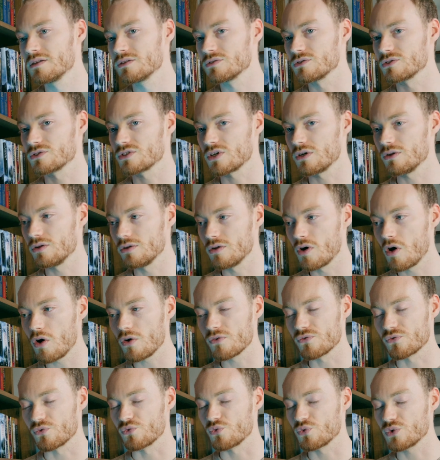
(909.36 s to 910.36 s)
There's a lot
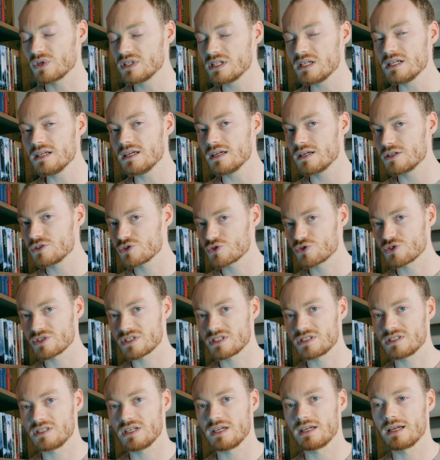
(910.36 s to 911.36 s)
of really
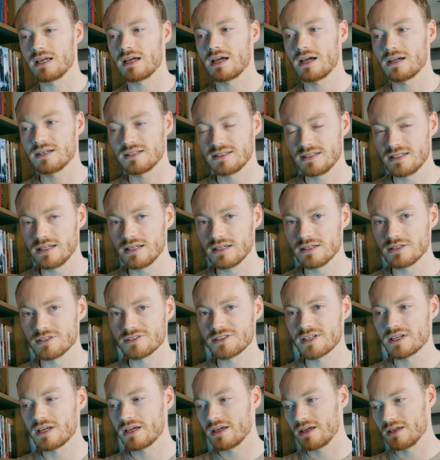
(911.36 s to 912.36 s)
interesting
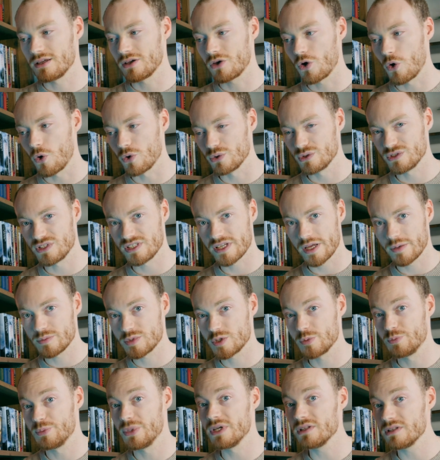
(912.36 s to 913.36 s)
ideas and
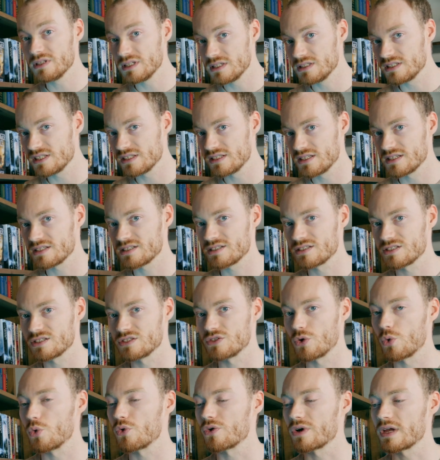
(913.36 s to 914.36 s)
concepts built into this
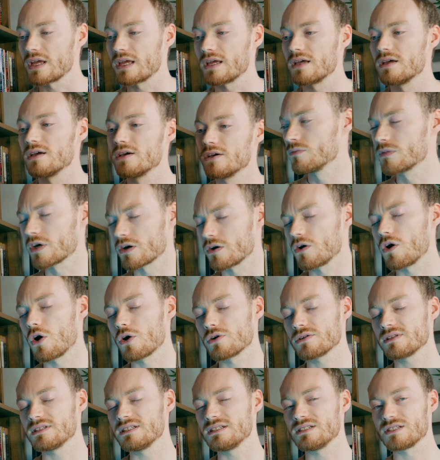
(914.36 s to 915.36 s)
story. There
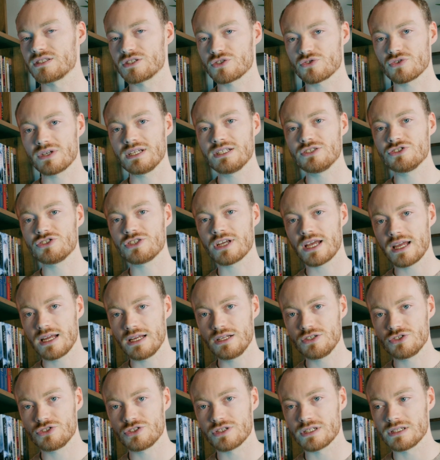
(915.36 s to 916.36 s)
are these strange
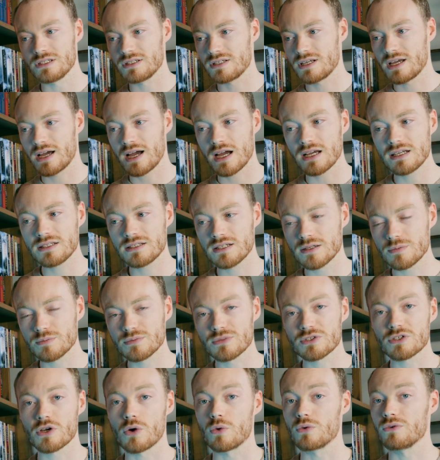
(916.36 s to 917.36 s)
ancient
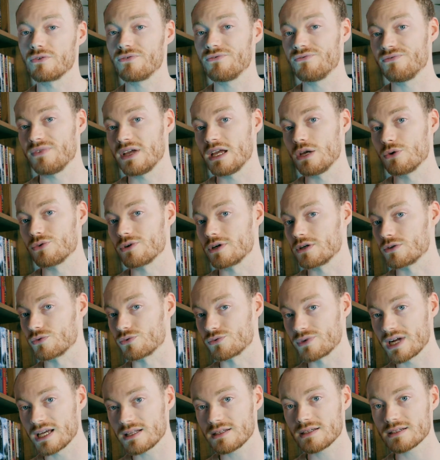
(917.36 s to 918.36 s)
items called Pharaon
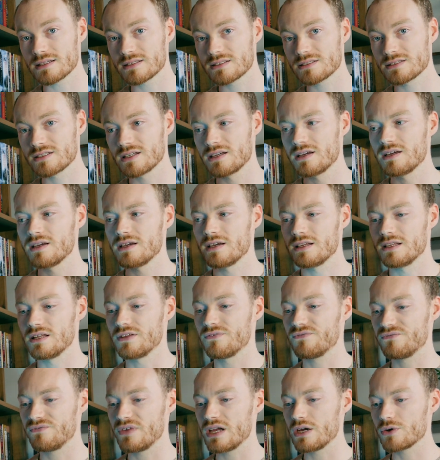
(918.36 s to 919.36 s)
relics, and the
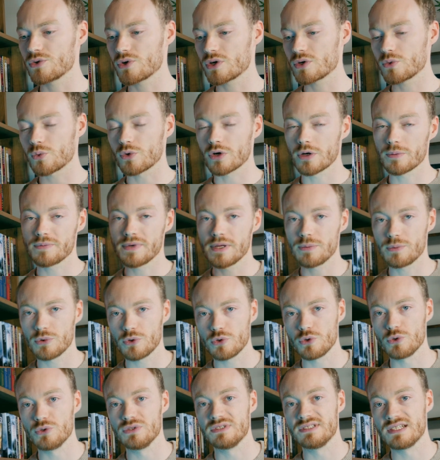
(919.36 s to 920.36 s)
Pharaon were
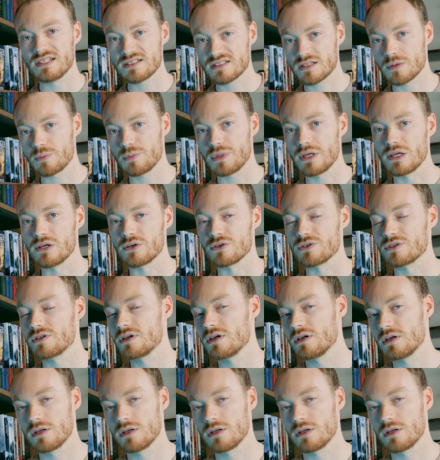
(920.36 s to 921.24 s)
people who disappeared